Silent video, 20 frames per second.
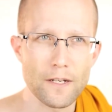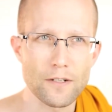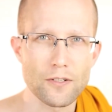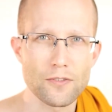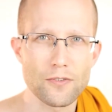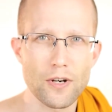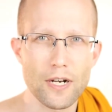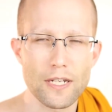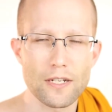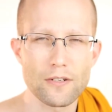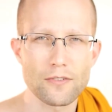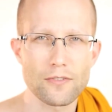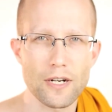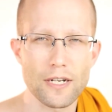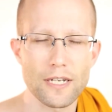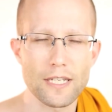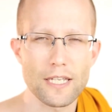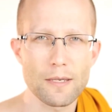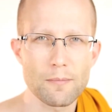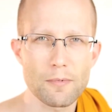
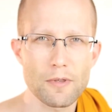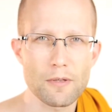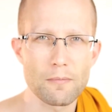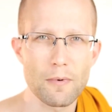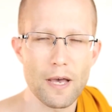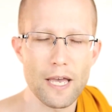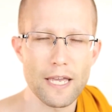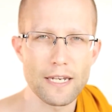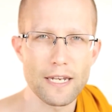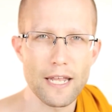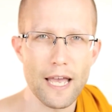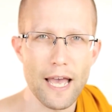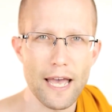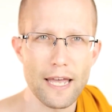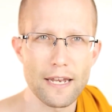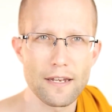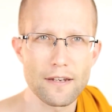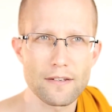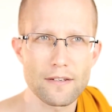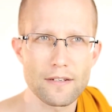Trying to keep the mind
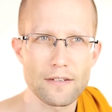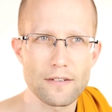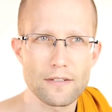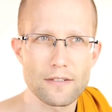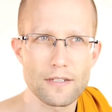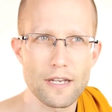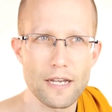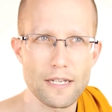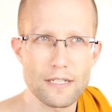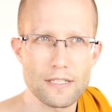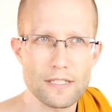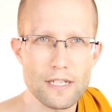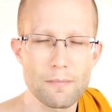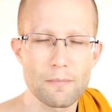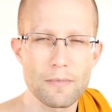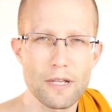at some